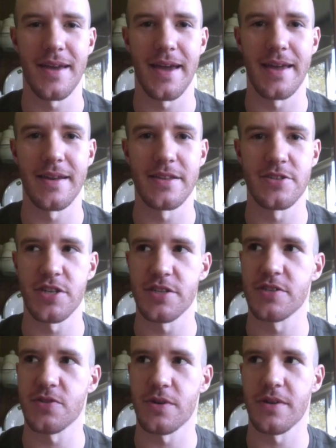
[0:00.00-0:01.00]
And it's
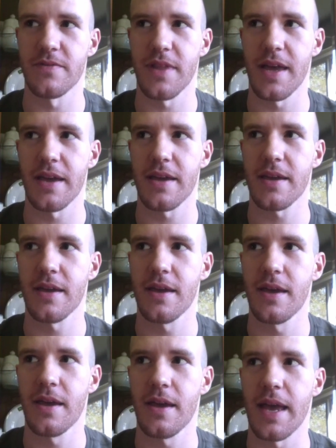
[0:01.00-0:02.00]
just sort of like
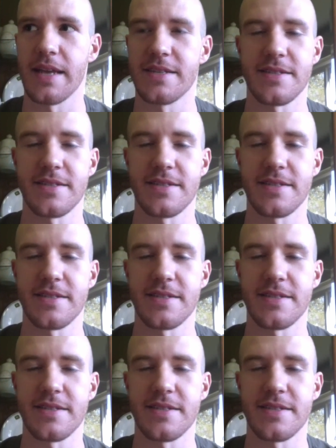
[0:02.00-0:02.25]
a